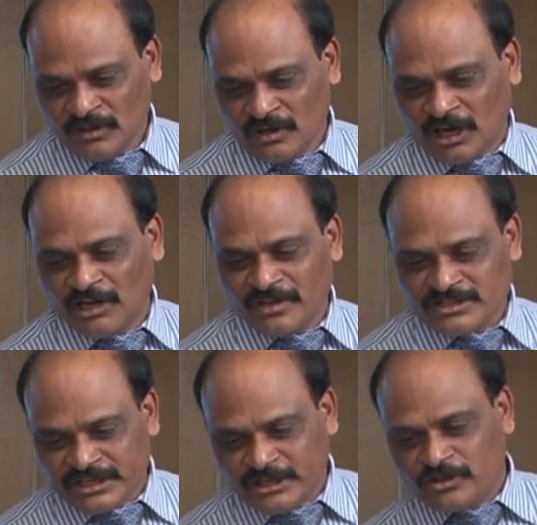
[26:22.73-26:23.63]
Always
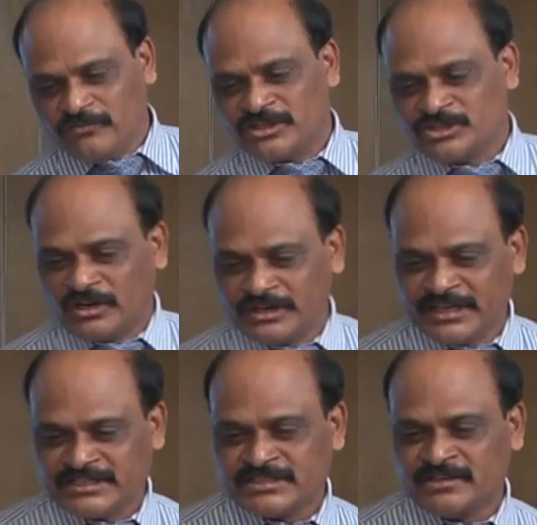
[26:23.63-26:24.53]
try to give a short
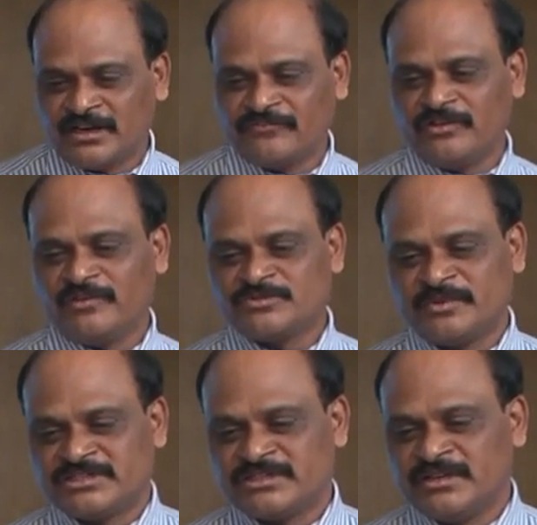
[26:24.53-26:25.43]
taste of
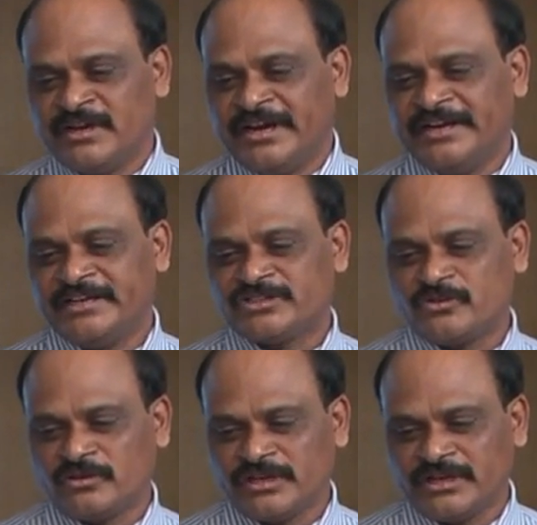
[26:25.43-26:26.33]
investments and its
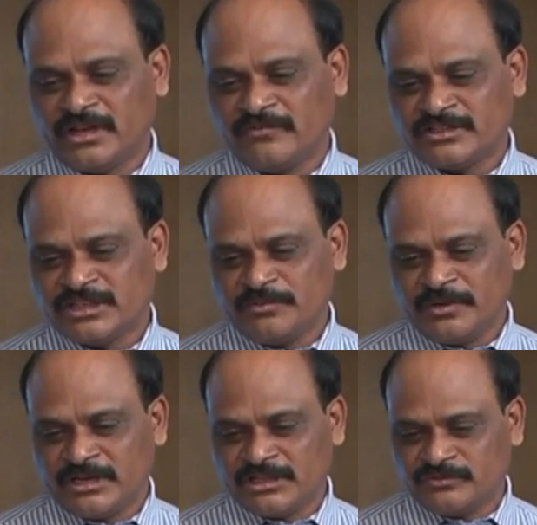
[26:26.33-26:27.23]
growth, and always keep in
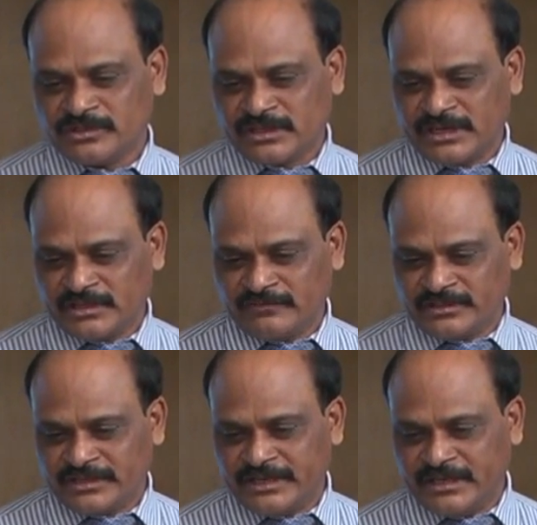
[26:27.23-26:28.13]
touch with clientele with
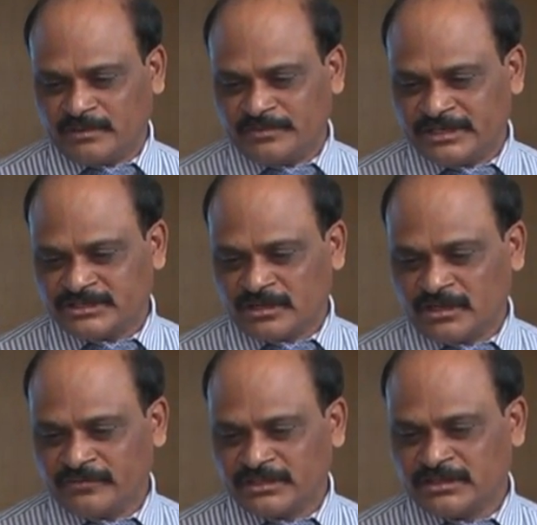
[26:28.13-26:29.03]
ready updates along
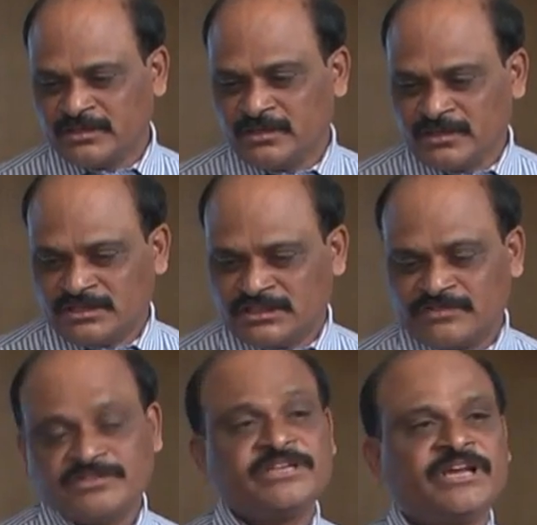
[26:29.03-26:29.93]
with
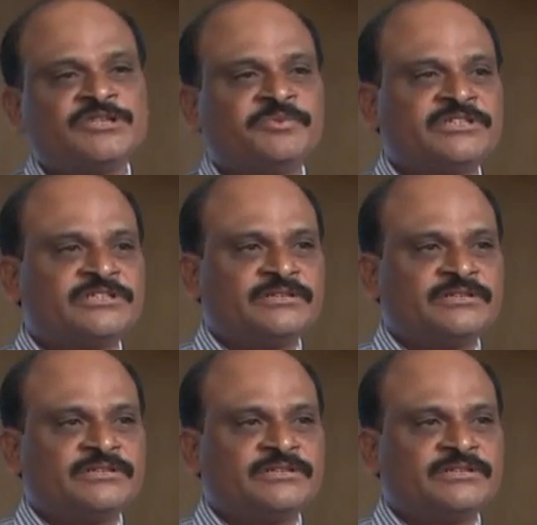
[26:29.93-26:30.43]
servicing aspects.